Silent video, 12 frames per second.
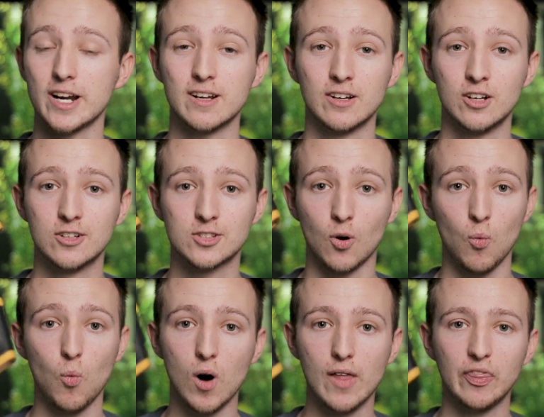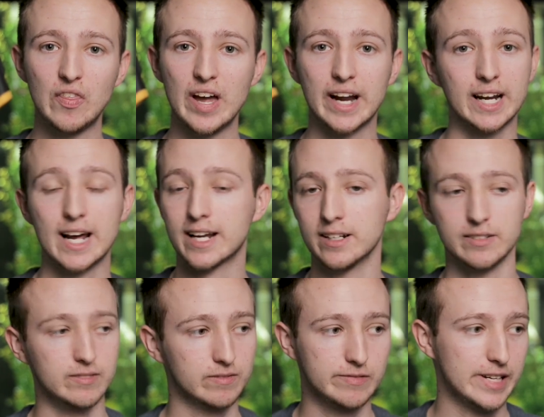right? So one thing, and I
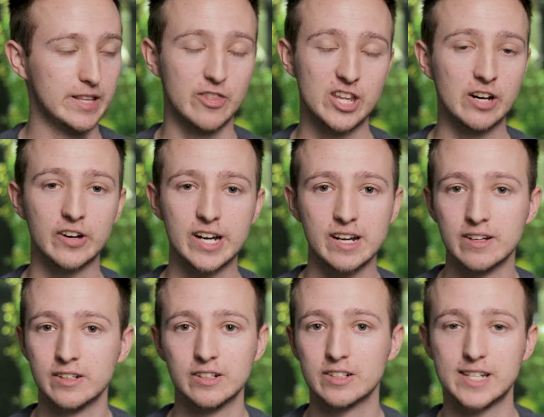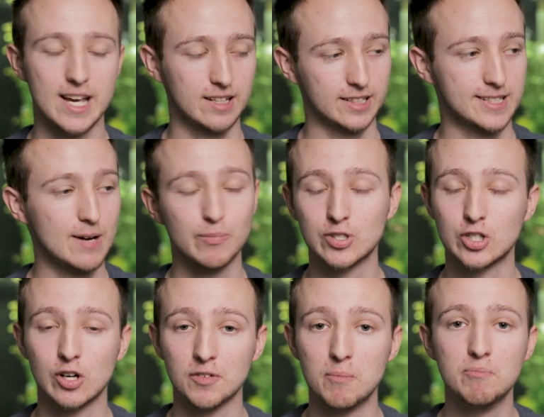can, in theory, take the
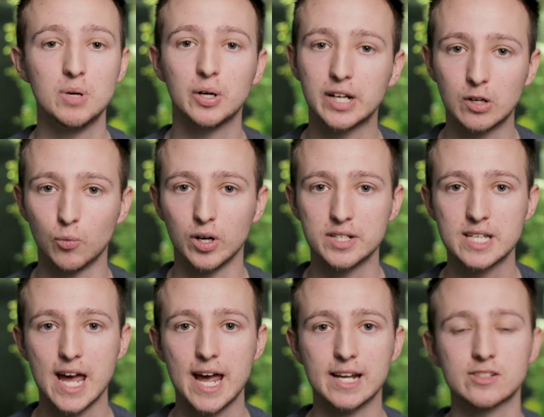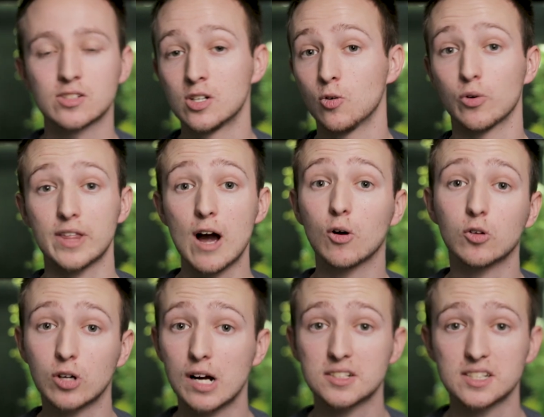temperature of 1,000,001 tanks
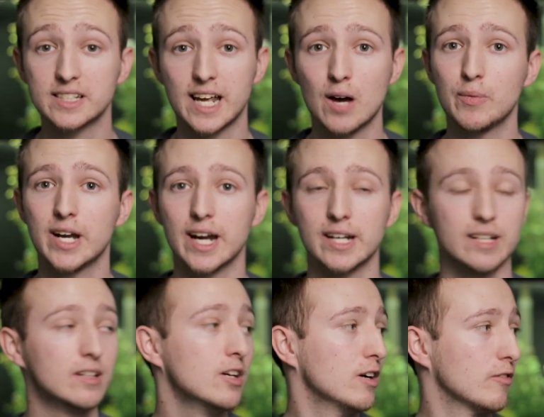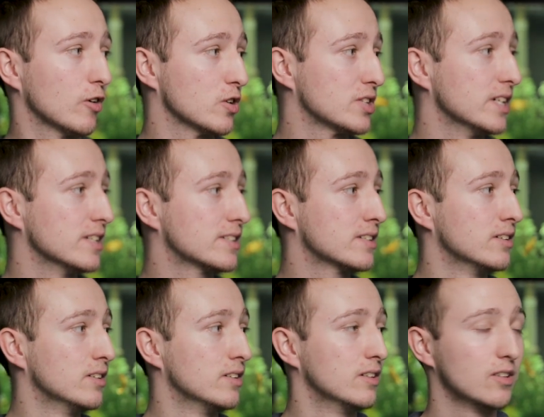without cross-contaminating versus
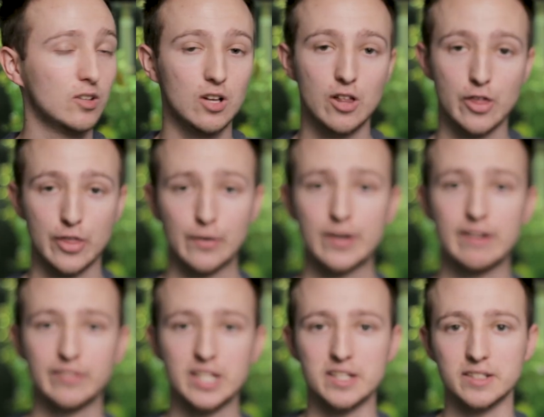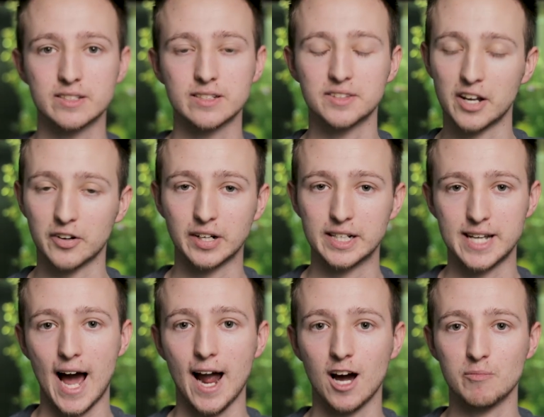three of these that are gonna
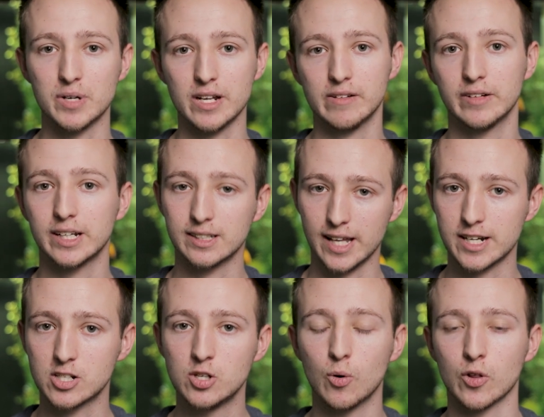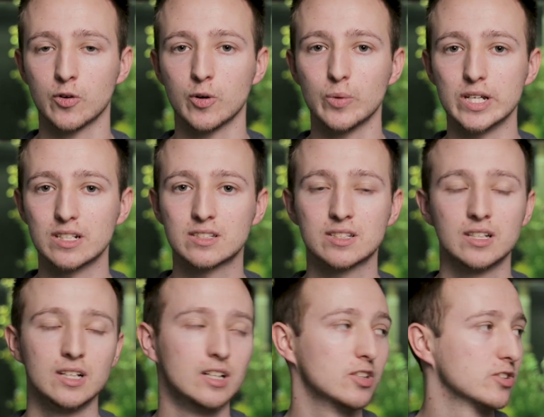die on me in like 2 or 3 weeks.
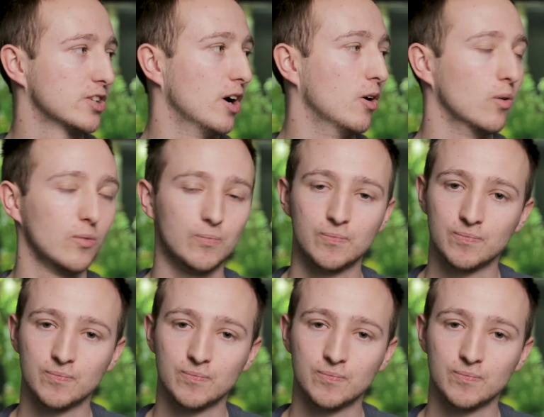So,